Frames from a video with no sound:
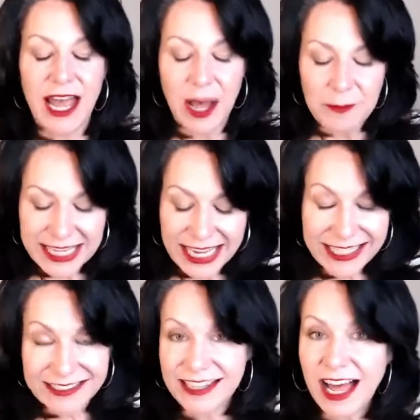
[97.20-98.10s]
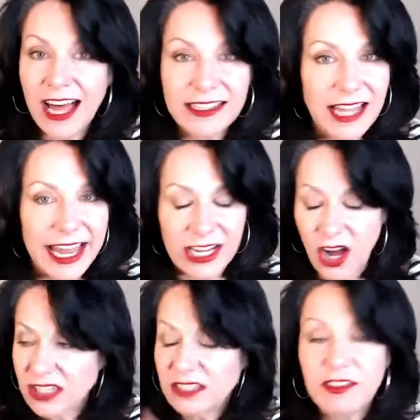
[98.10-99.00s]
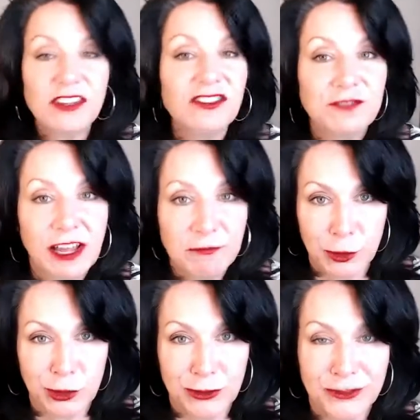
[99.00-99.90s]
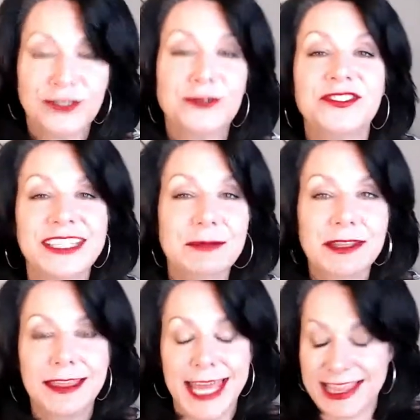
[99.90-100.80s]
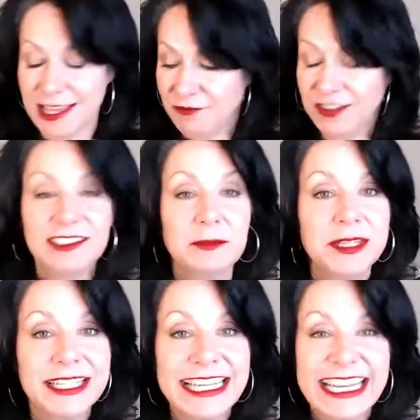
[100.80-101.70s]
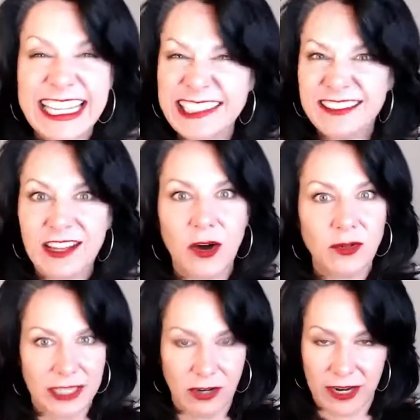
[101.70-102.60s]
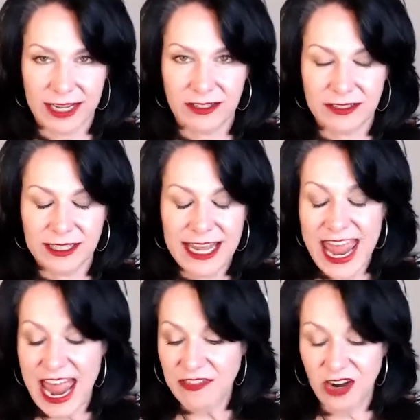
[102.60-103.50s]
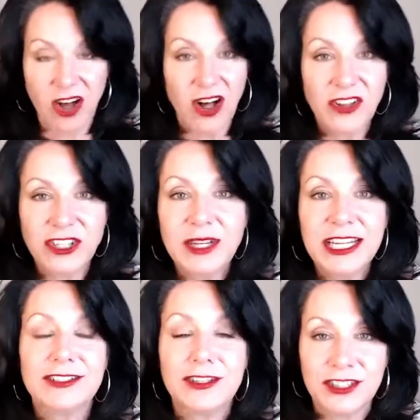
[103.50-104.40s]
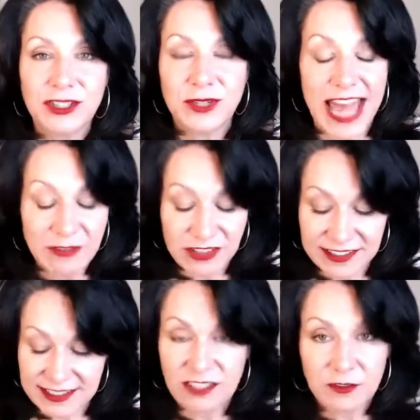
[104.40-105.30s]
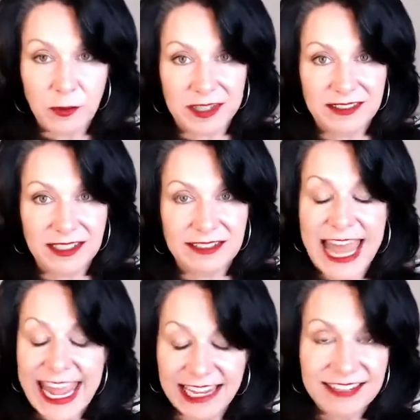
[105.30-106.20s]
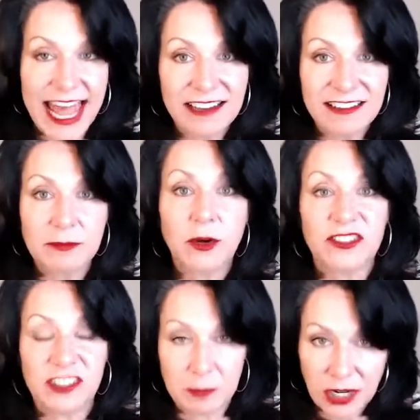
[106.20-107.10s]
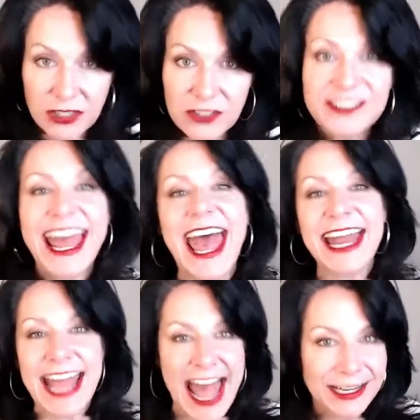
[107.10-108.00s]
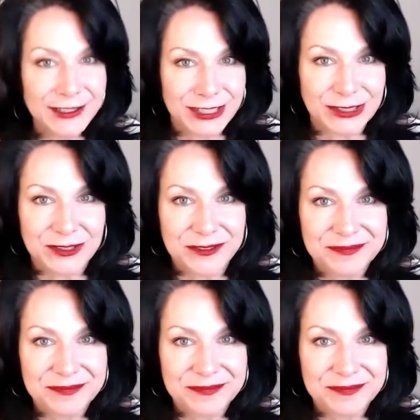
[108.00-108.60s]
Because unlike all of those fluffpreneurs who seem to think that visibility is the holy grail, and that all you need to do to have a successful business is add some more sparkles and attitude,